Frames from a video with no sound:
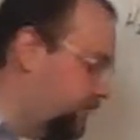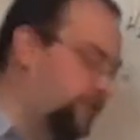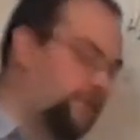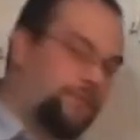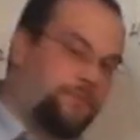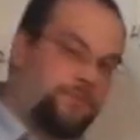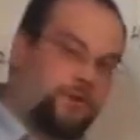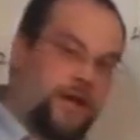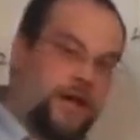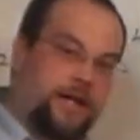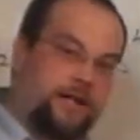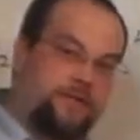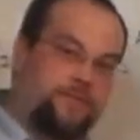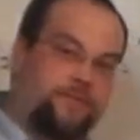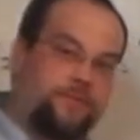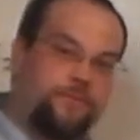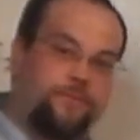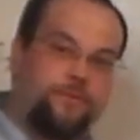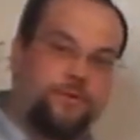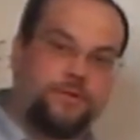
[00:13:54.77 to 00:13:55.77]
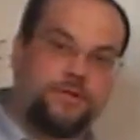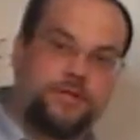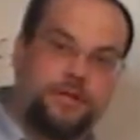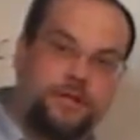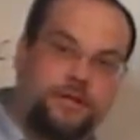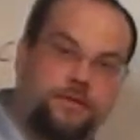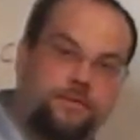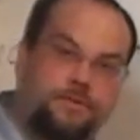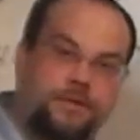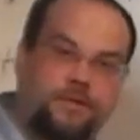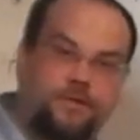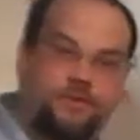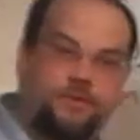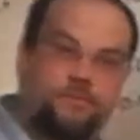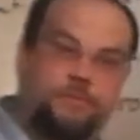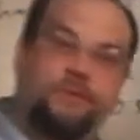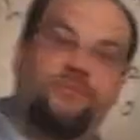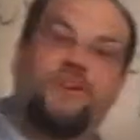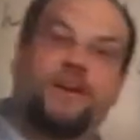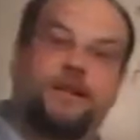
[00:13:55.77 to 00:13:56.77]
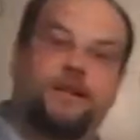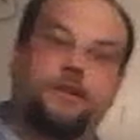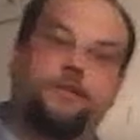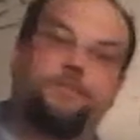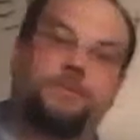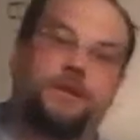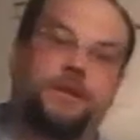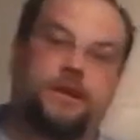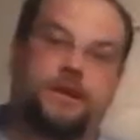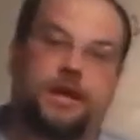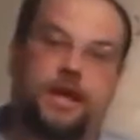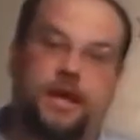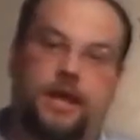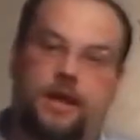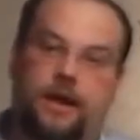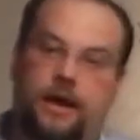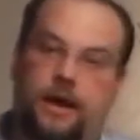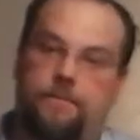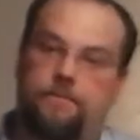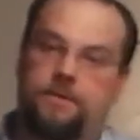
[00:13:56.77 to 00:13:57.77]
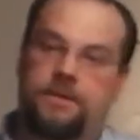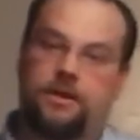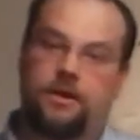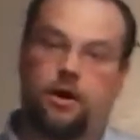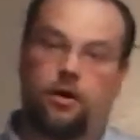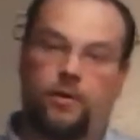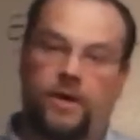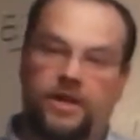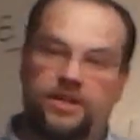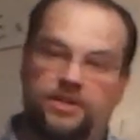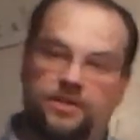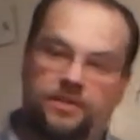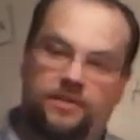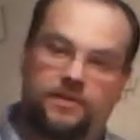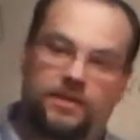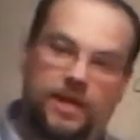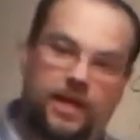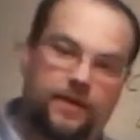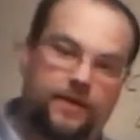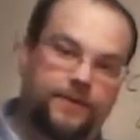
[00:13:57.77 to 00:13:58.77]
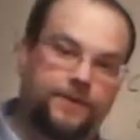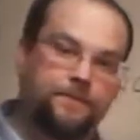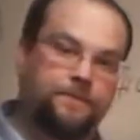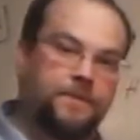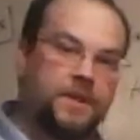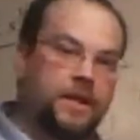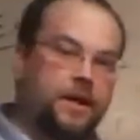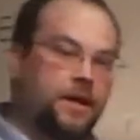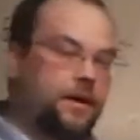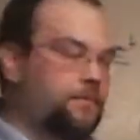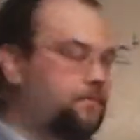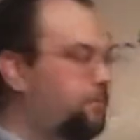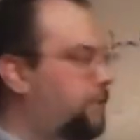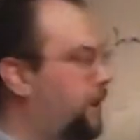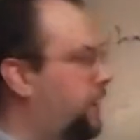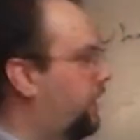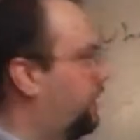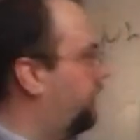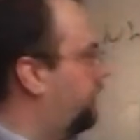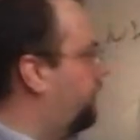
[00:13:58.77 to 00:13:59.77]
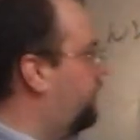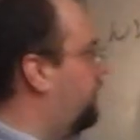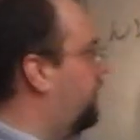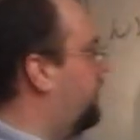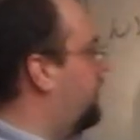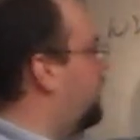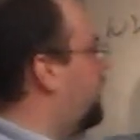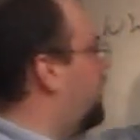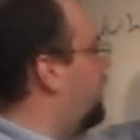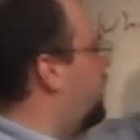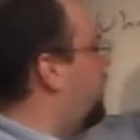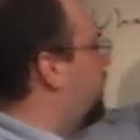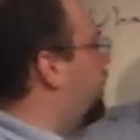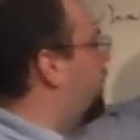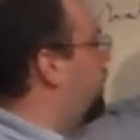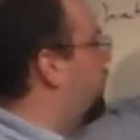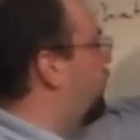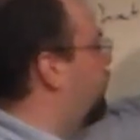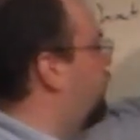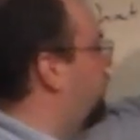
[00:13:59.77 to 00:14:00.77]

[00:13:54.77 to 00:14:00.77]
to subtract it from 14 because you'd be finding the POH in this case. But a